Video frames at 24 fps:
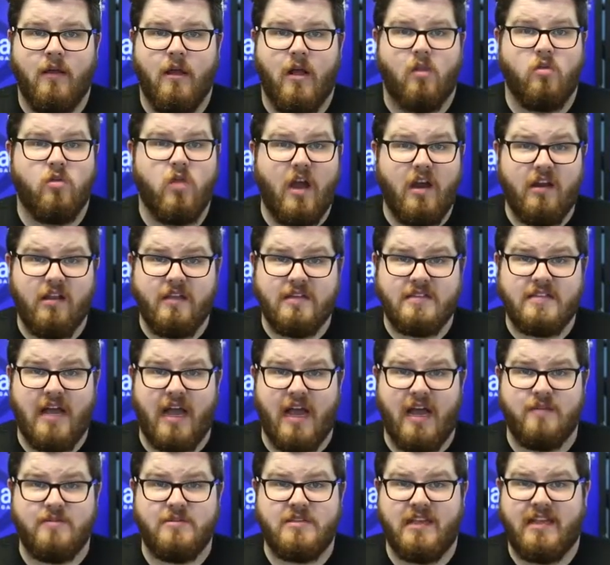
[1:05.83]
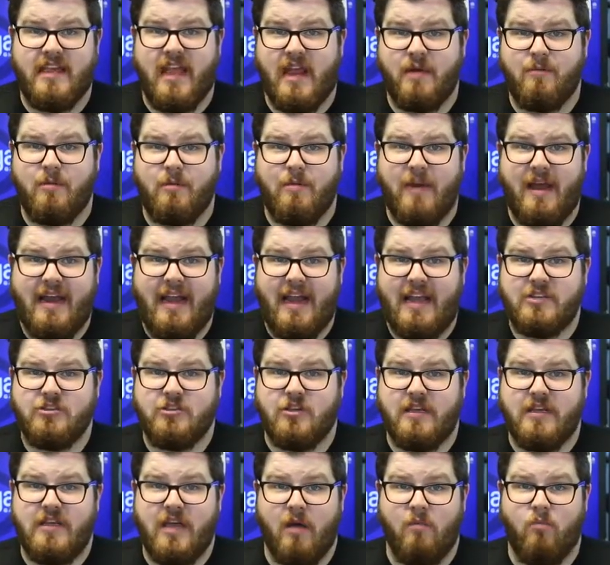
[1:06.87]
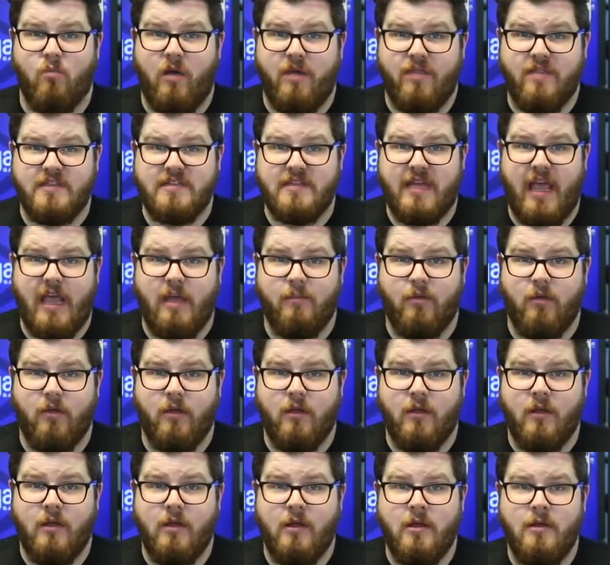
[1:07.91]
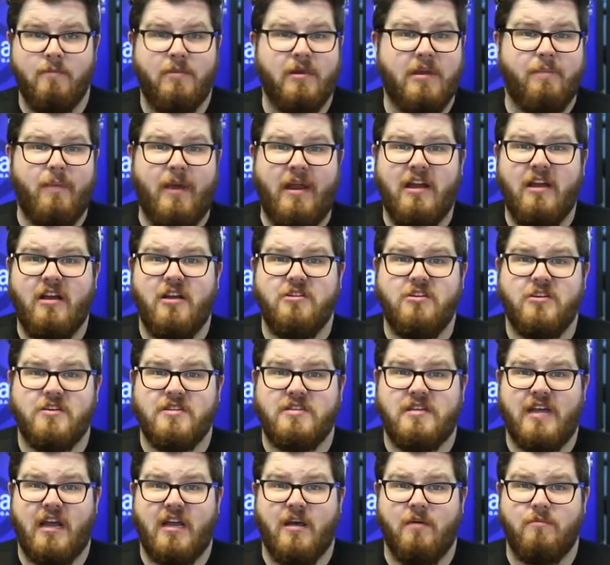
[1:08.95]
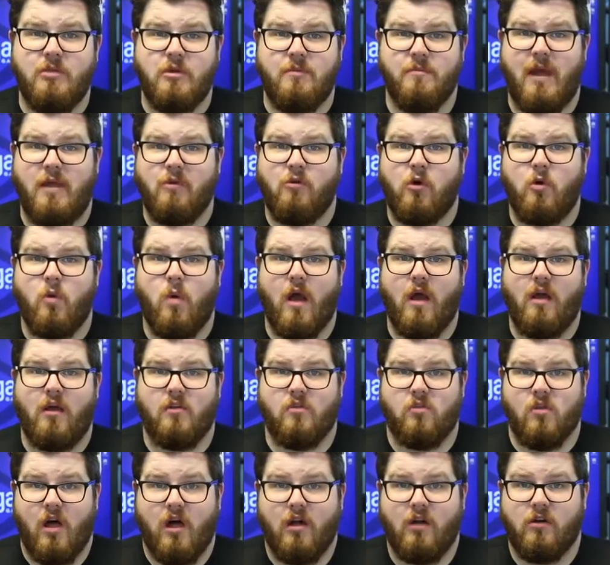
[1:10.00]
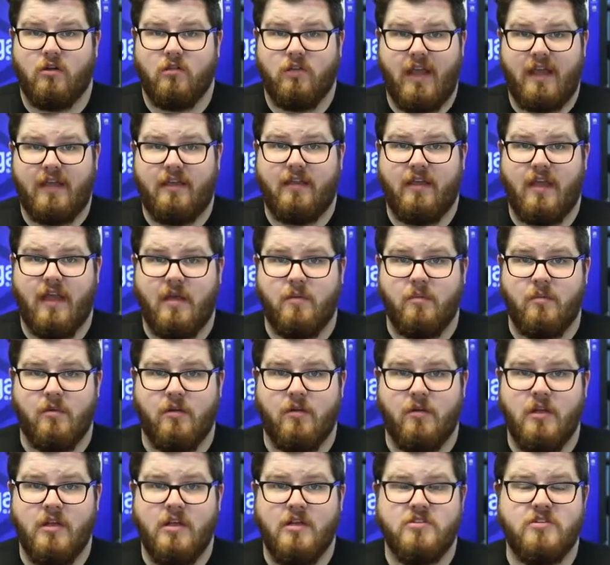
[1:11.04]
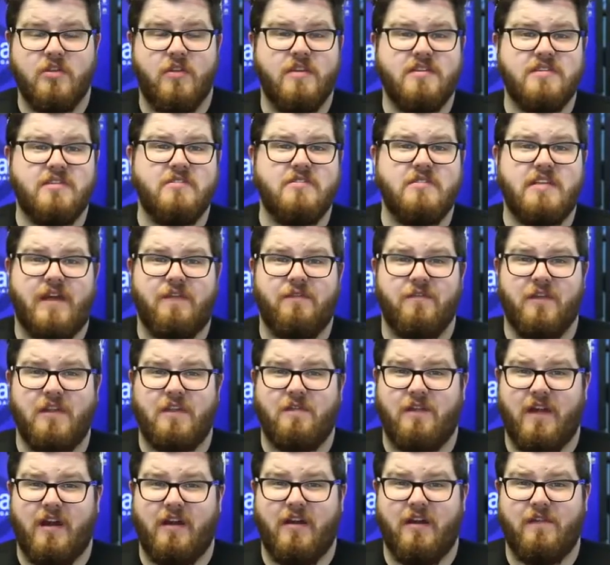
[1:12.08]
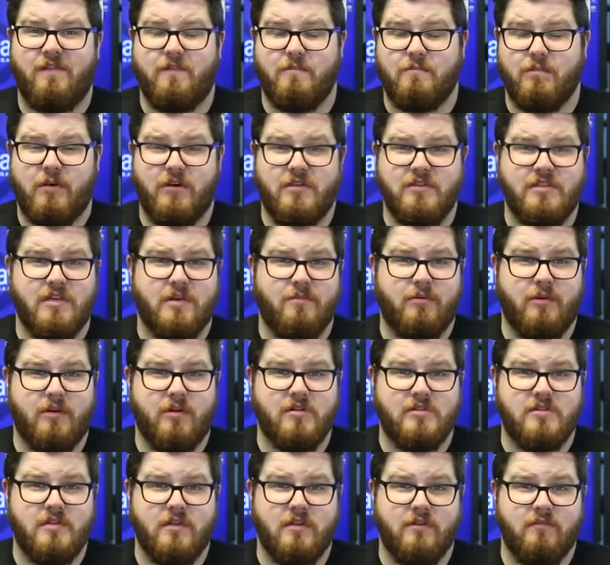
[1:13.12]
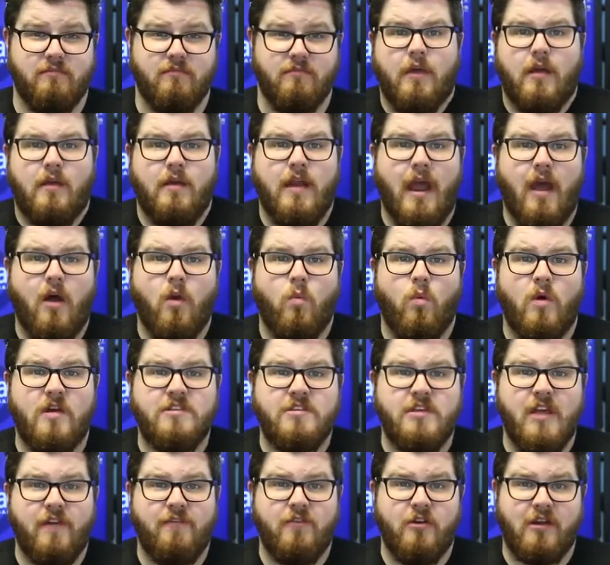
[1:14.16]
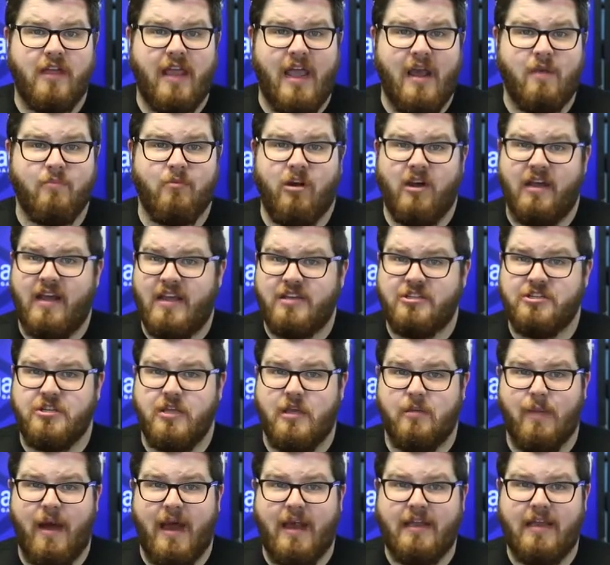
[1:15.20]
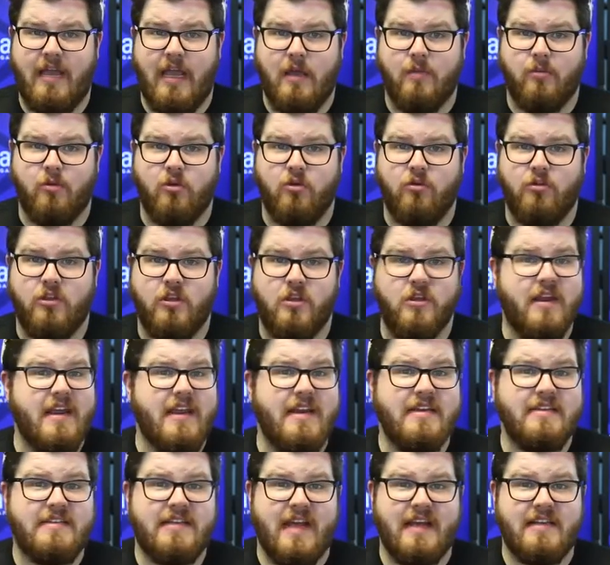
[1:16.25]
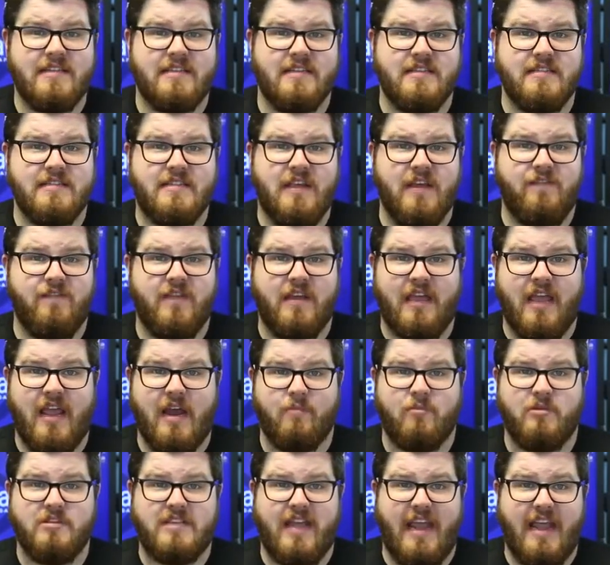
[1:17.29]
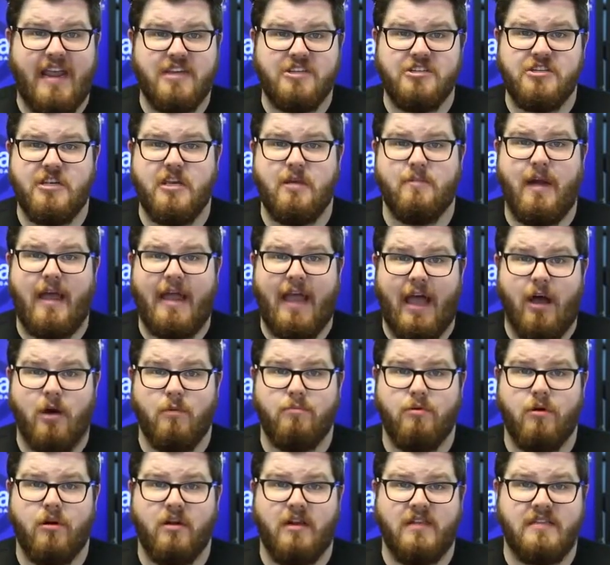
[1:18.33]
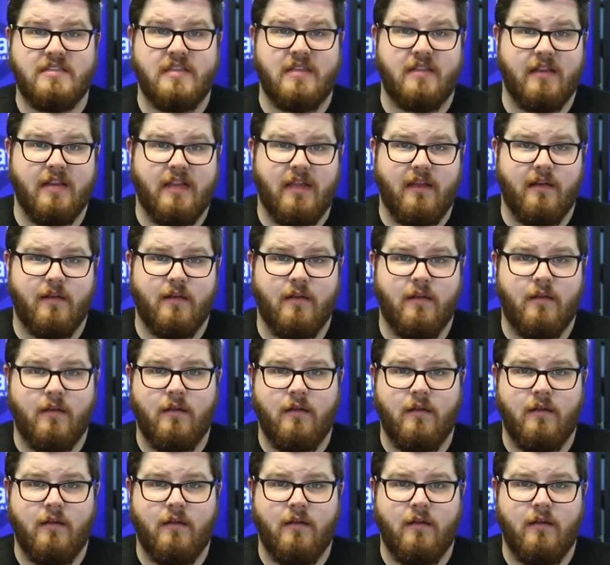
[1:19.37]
A lot of the times the camera might actually come with this cable, but depending on your setup you might require a longer length cable, so this will definitely vary from person to person. Now, once you have your camera and HDMI cable, you need to test and see if the camera's HDMI output is clean.